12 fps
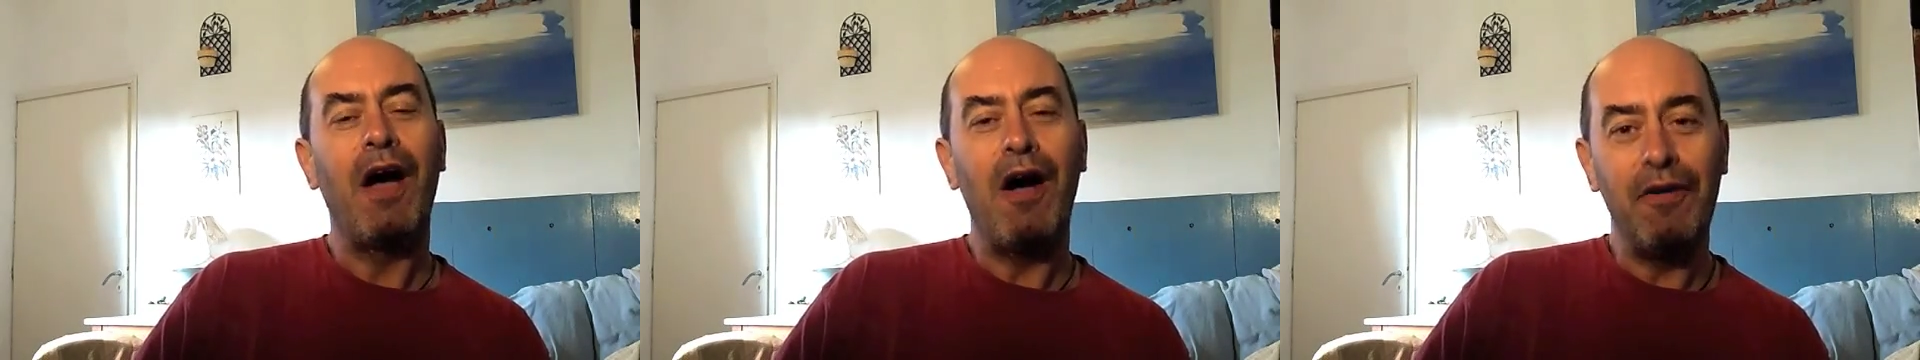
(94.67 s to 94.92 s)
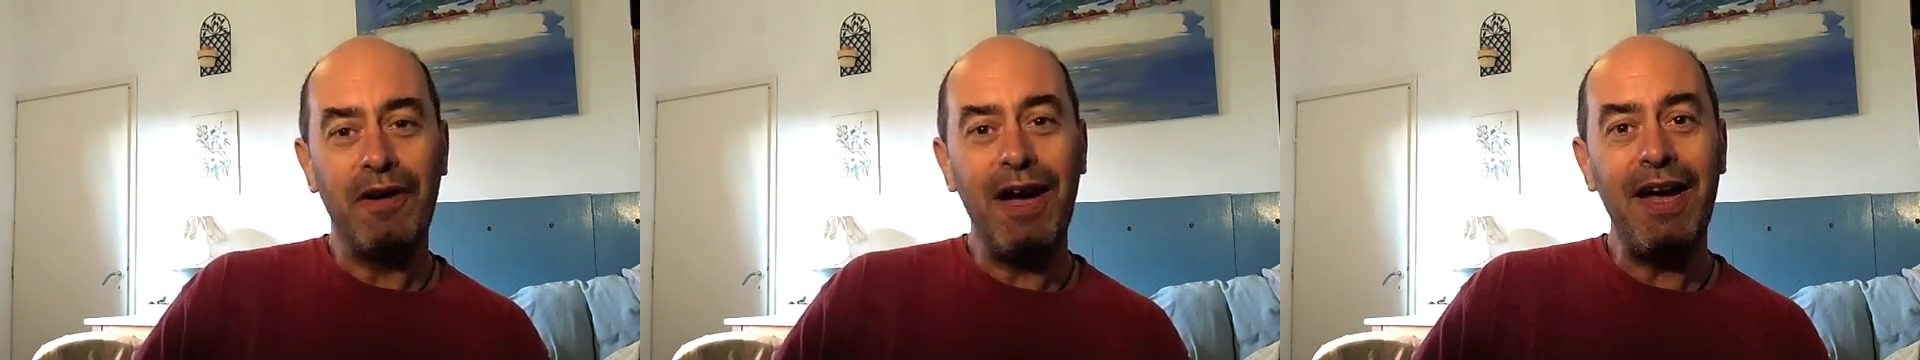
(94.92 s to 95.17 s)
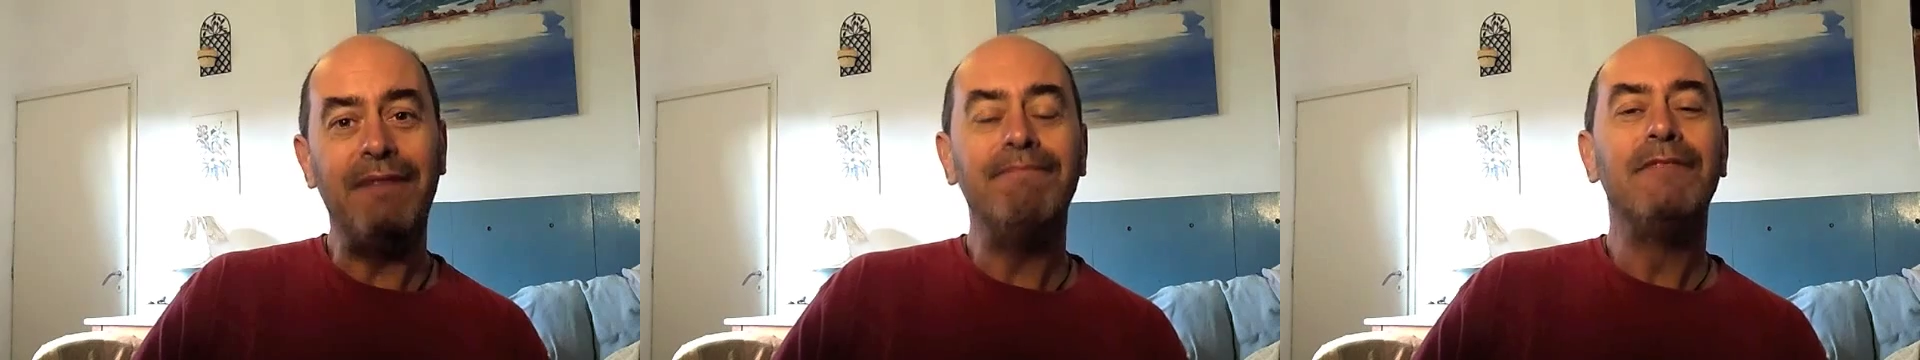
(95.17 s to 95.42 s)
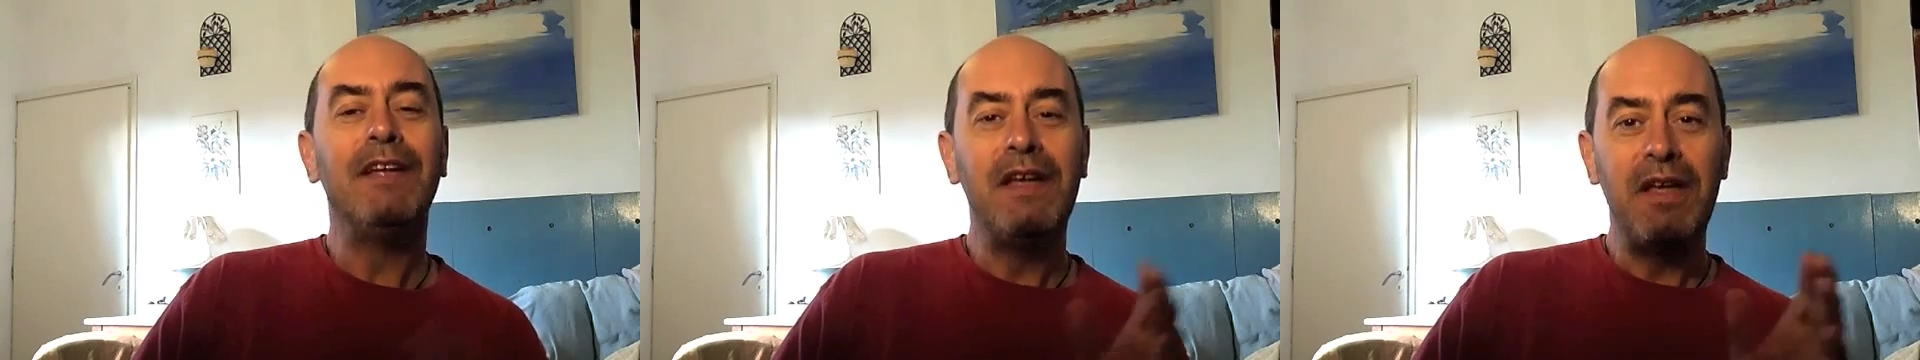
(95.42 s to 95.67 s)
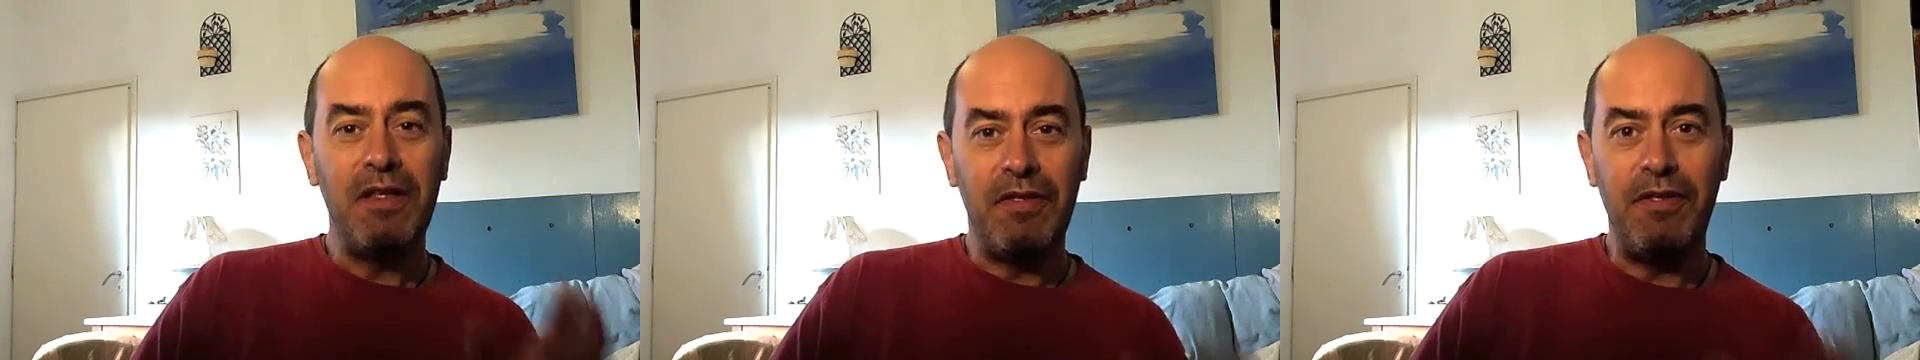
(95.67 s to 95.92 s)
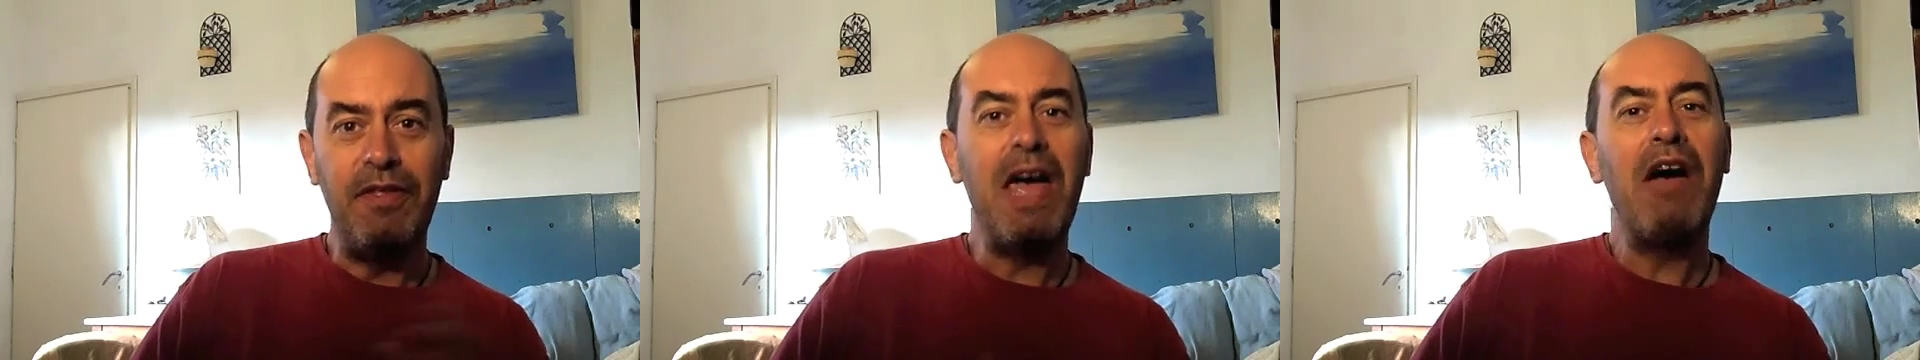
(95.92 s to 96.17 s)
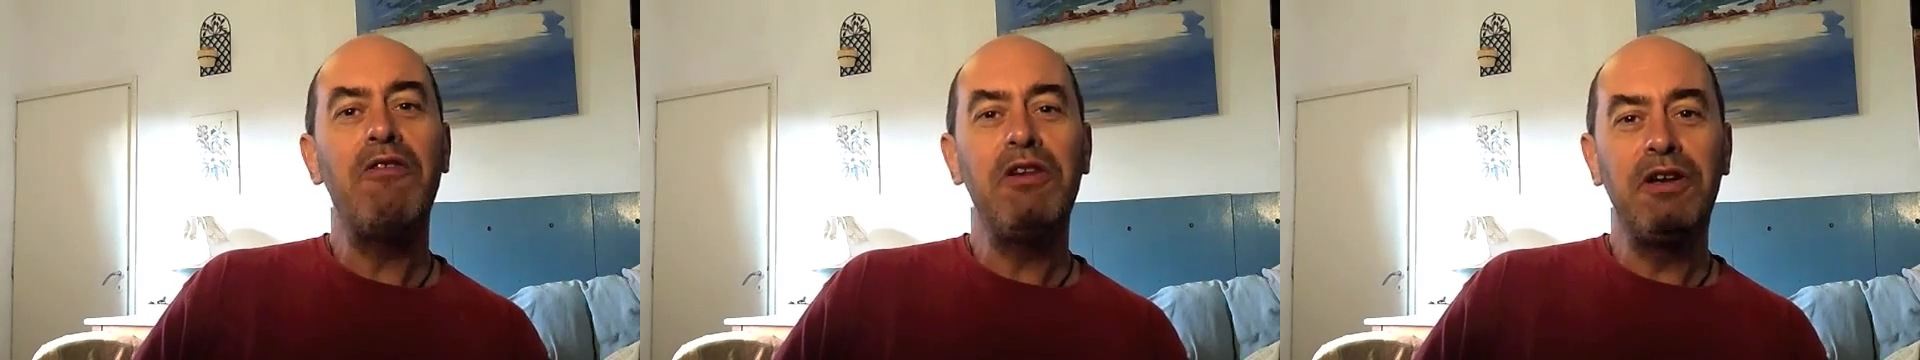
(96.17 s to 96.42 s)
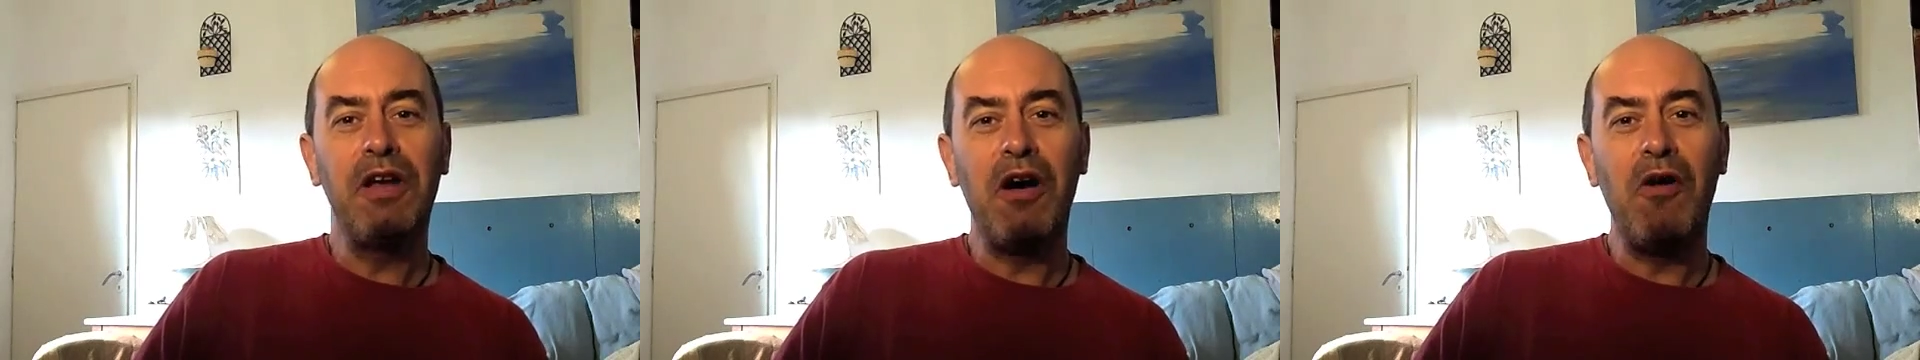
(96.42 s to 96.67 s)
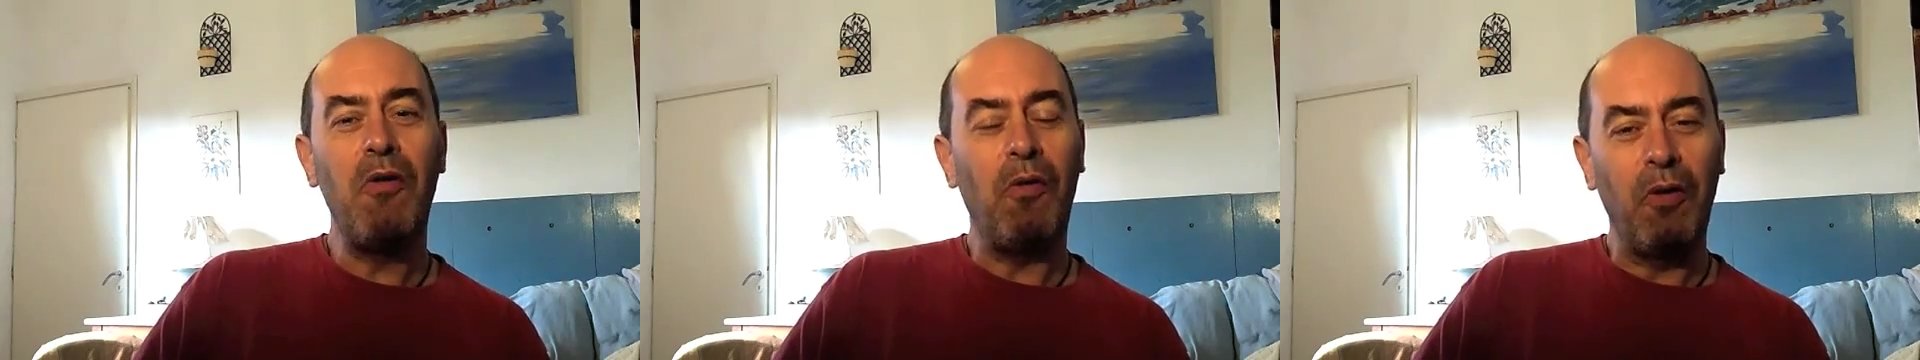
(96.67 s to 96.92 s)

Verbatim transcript: Okay, now you know